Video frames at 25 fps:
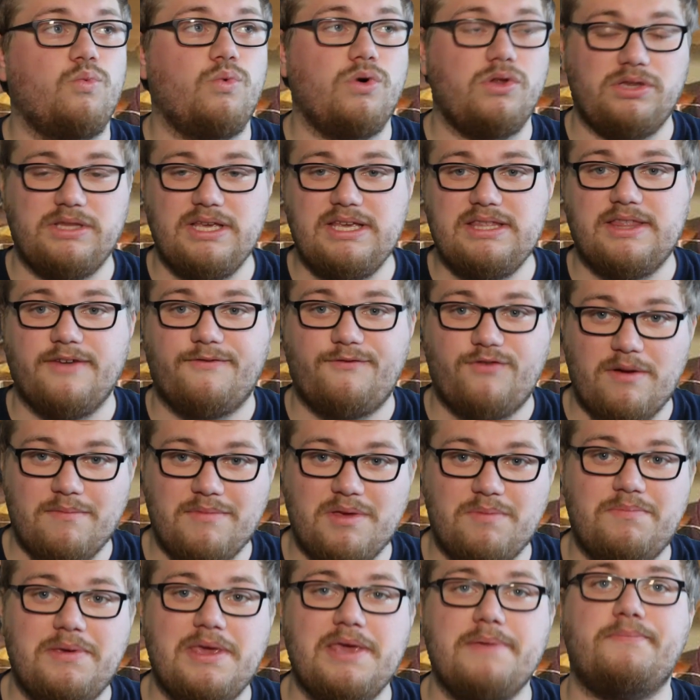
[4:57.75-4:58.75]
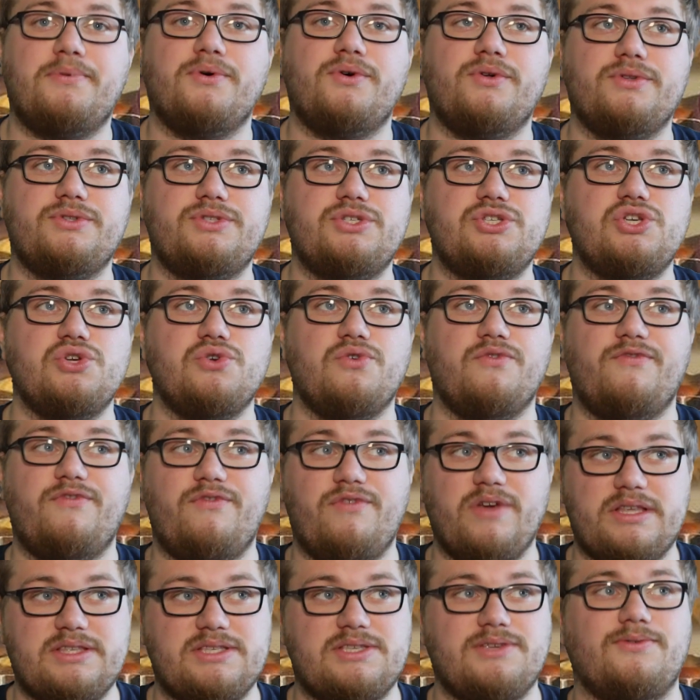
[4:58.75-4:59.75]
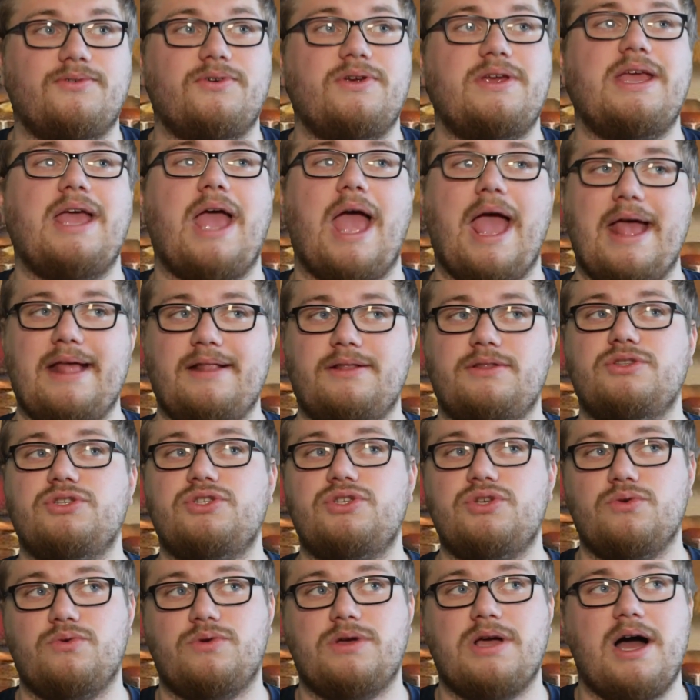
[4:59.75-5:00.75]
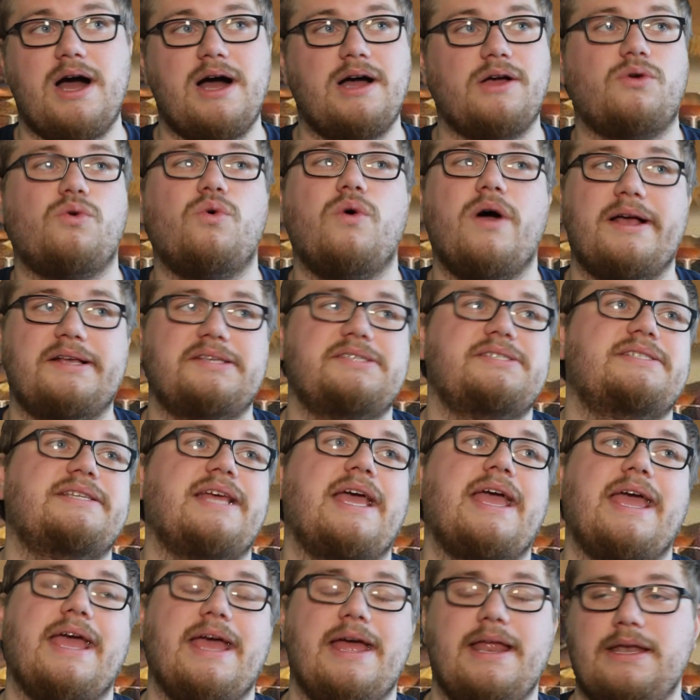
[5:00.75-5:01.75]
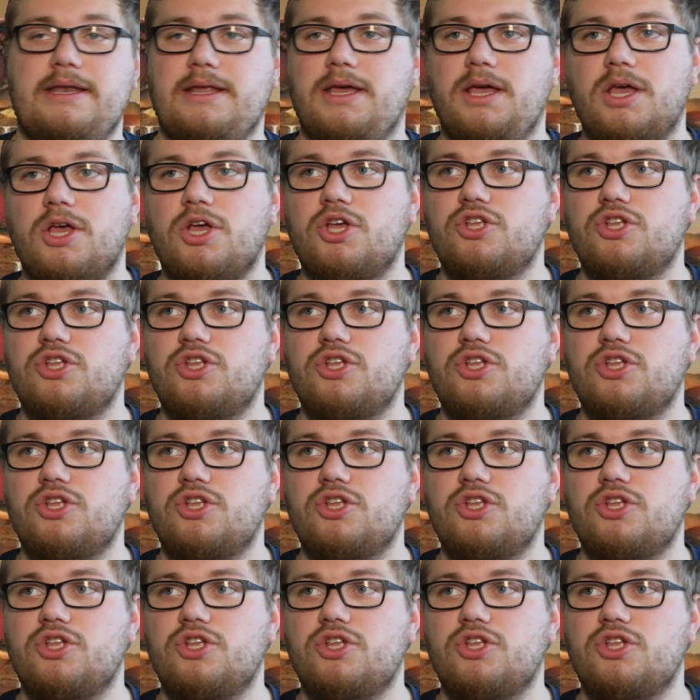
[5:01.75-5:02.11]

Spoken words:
will lead the Fremen people to victory and to conquest and